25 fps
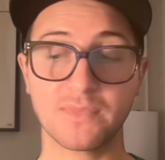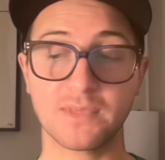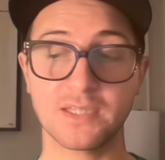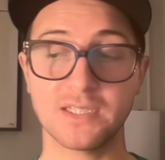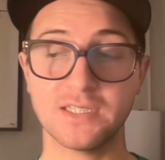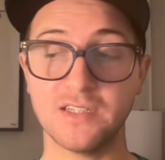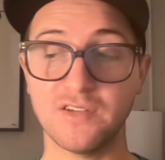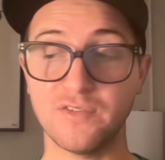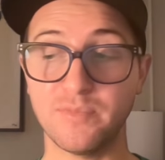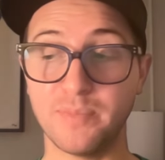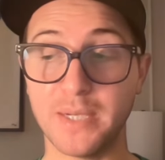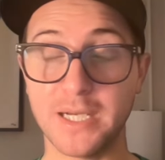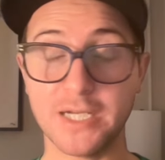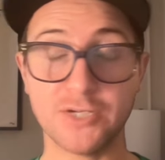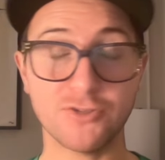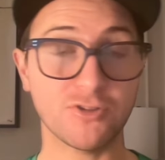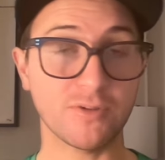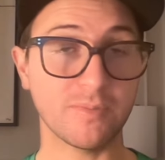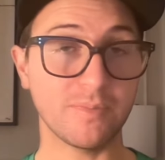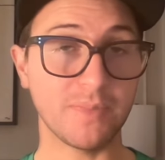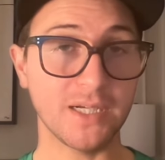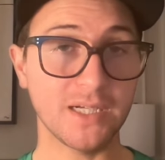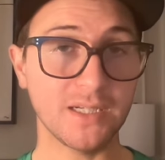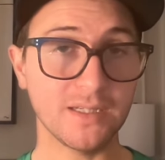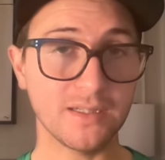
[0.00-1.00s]
See if
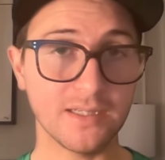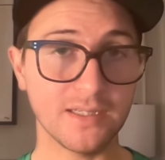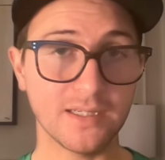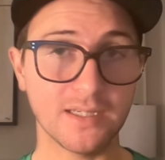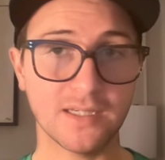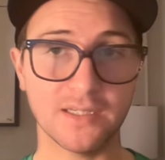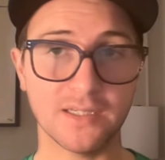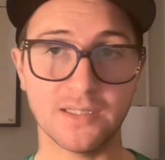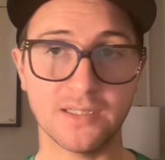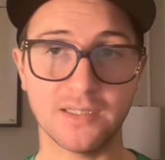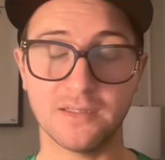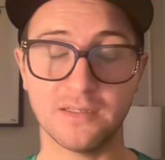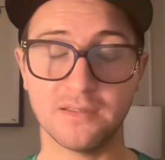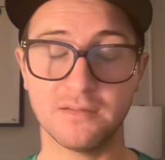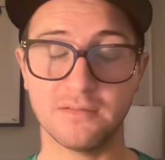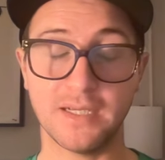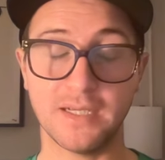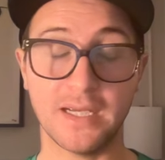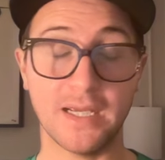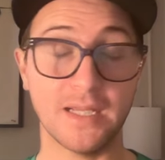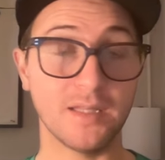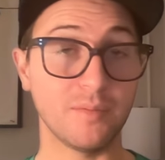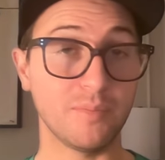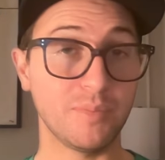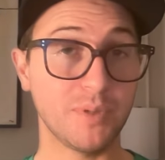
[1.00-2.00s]
Patrick Bailey can
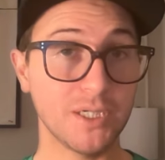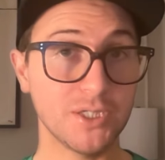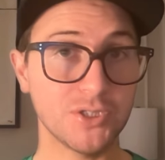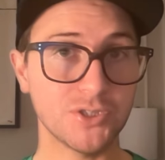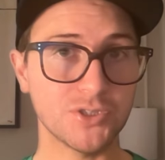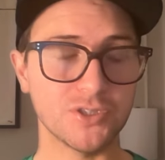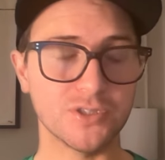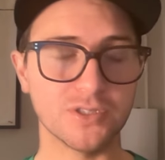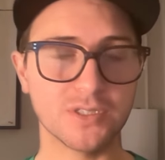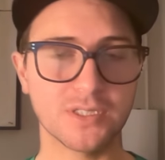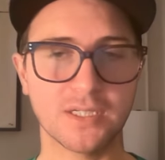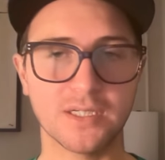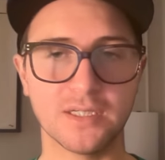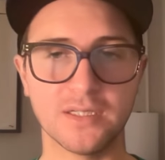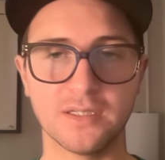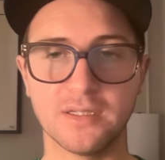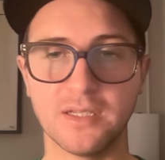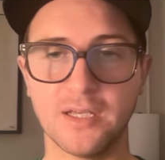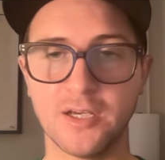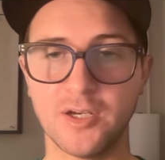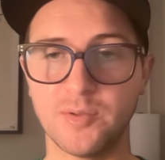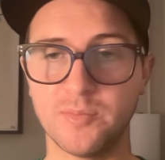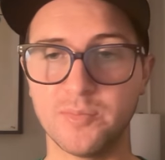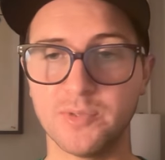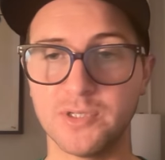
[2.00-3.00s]
and the pitchers can
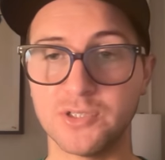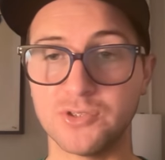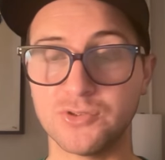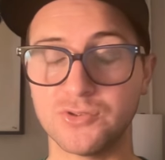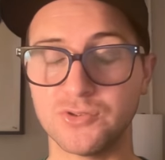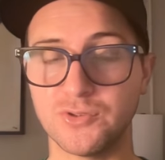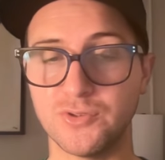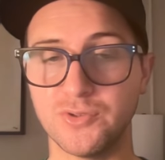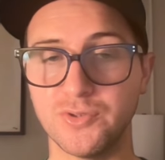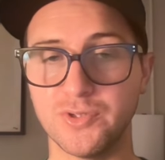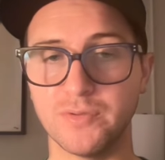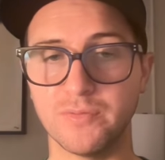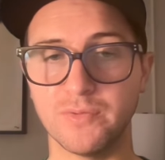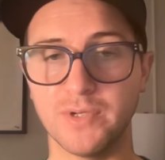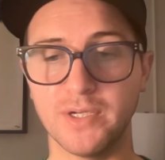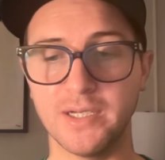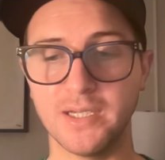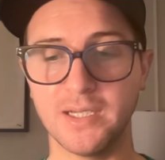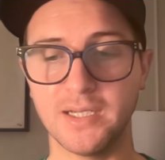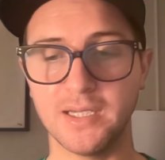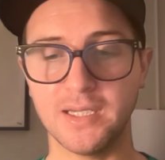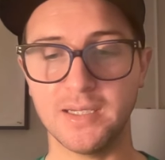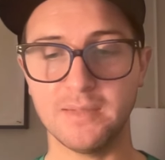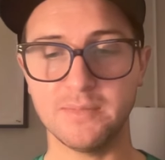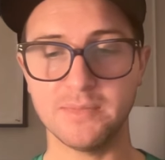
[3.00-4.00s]
help control the
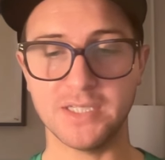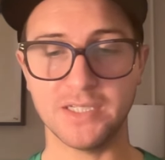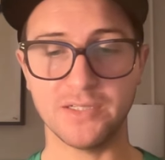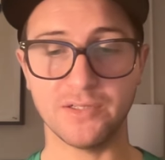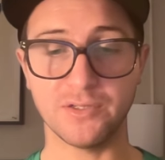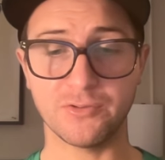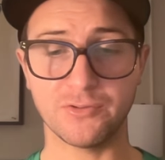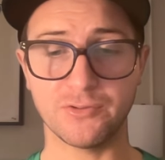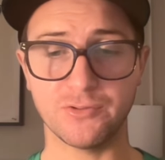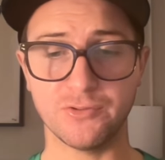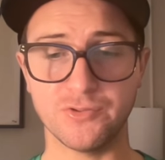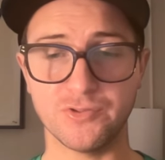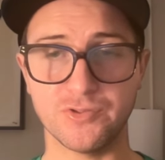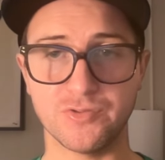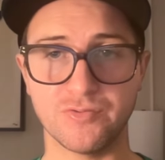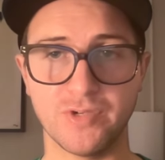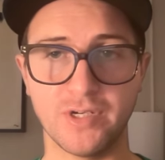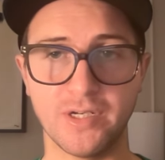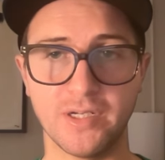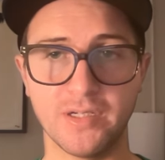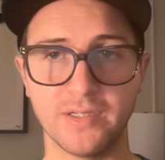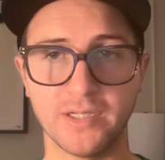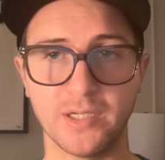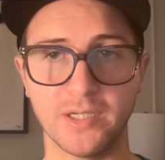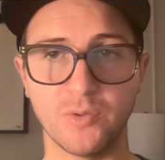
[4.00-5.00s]
running game. De La Cruz
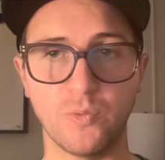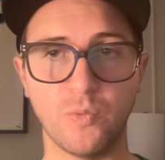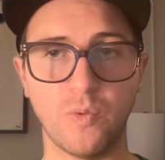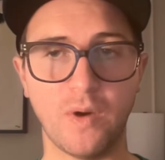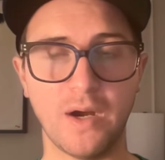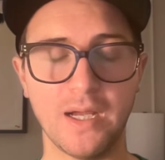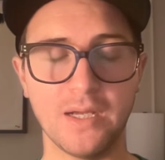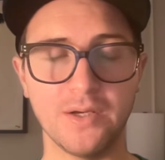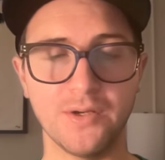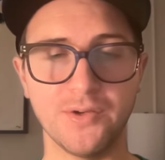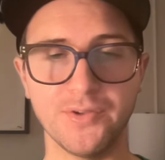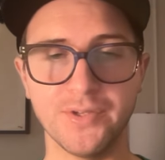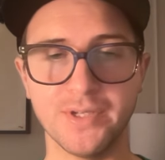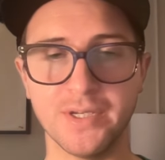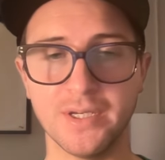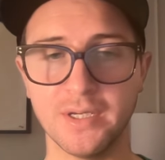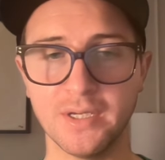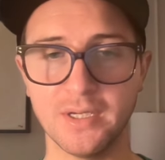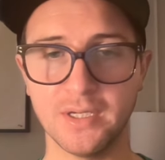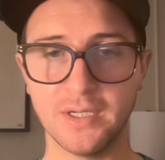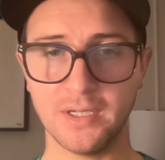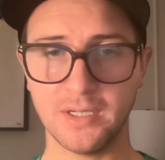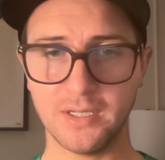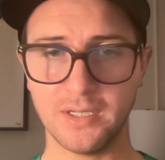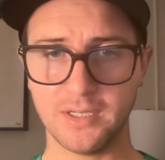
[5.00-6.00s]
running like wild
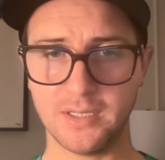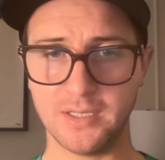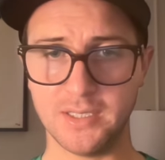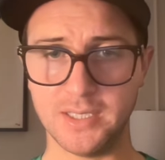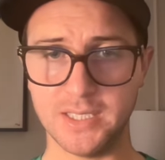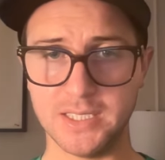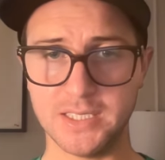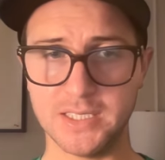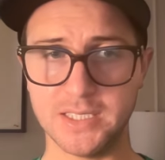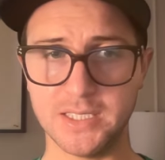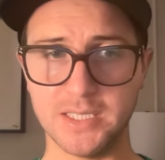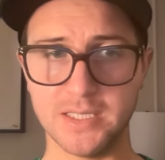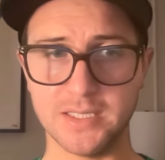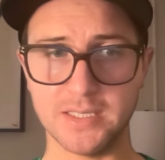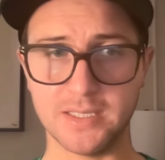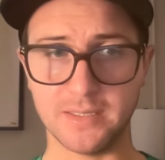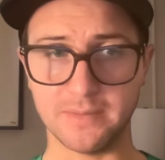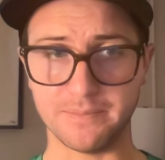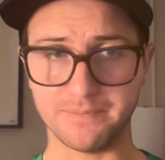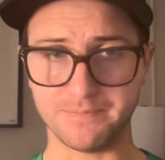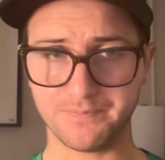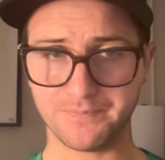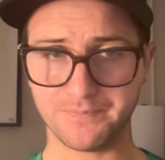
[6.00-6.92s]
this season.